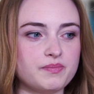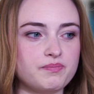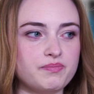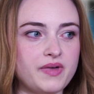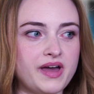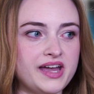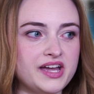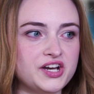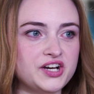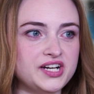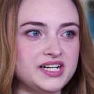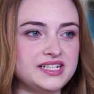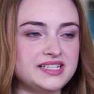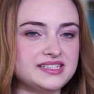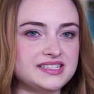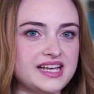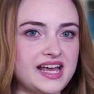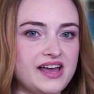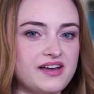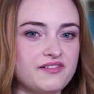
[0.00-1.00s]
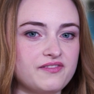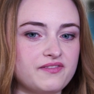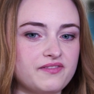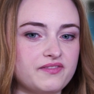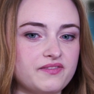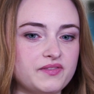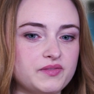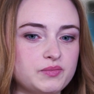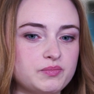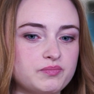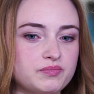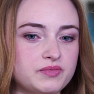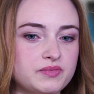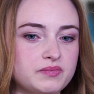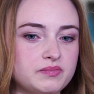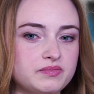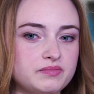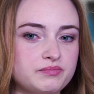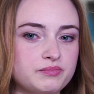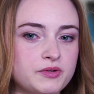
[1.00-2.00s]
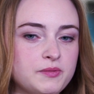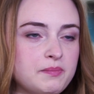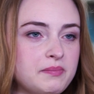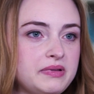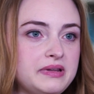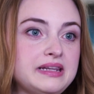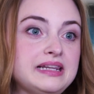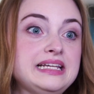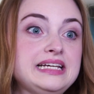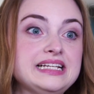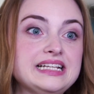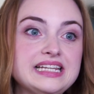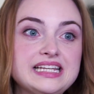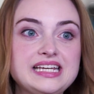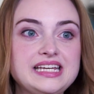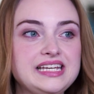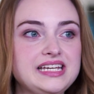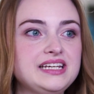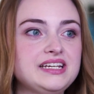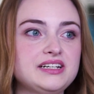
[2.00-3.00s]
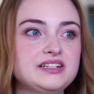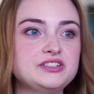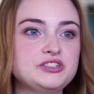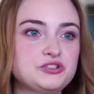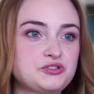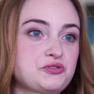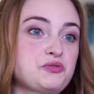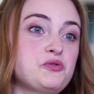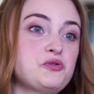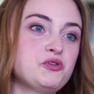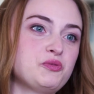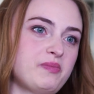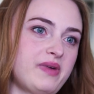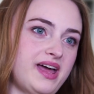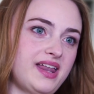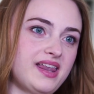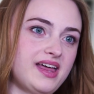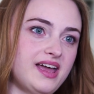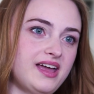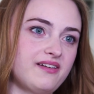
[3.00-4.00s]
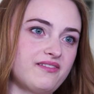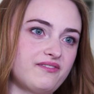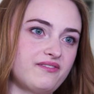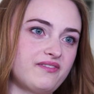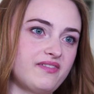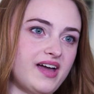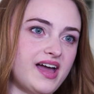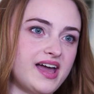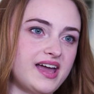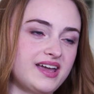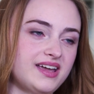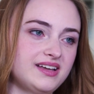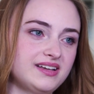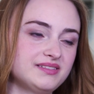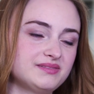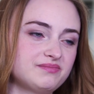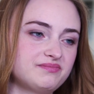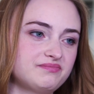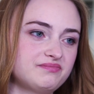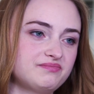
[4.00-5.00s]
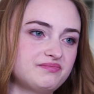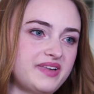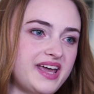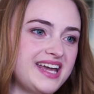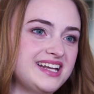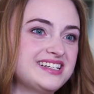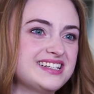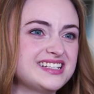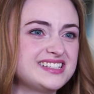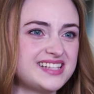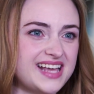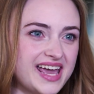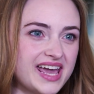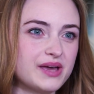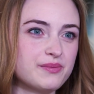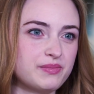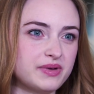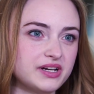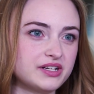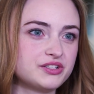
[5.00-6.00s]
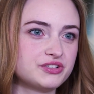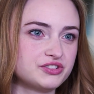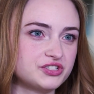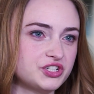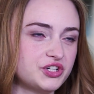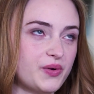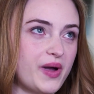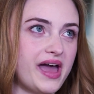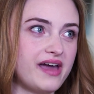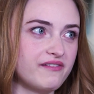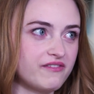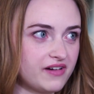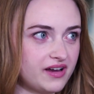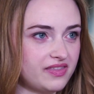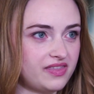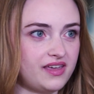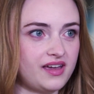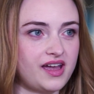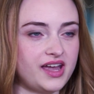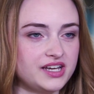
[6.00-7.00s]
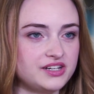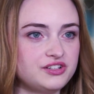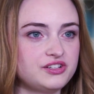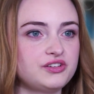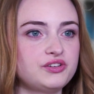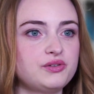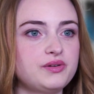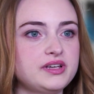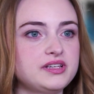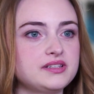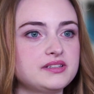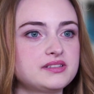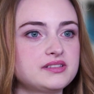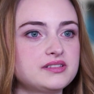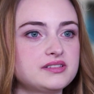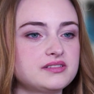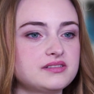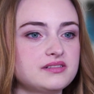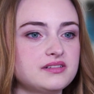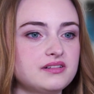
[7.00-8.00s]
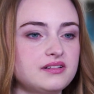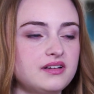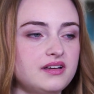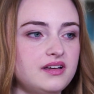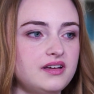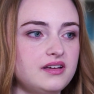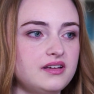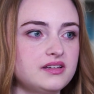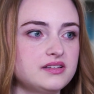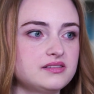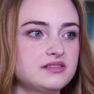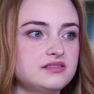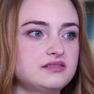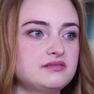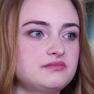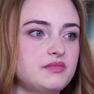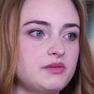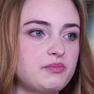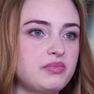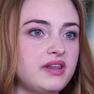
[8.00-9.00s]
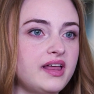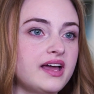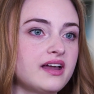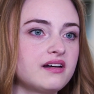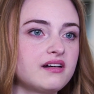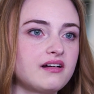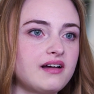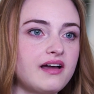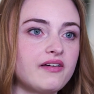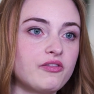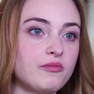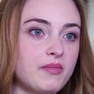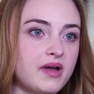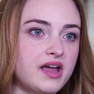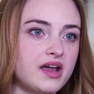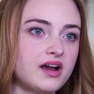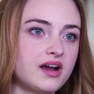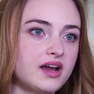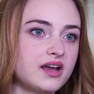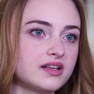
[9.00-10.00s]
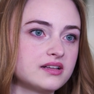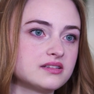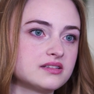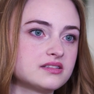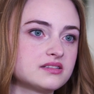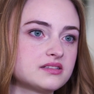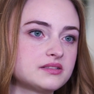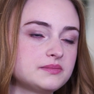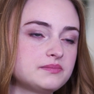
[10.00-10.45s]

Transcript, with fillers: Migraines have completely controlled my life. I hate to say it, but it's true. Everything I do is, is planned around the migraines.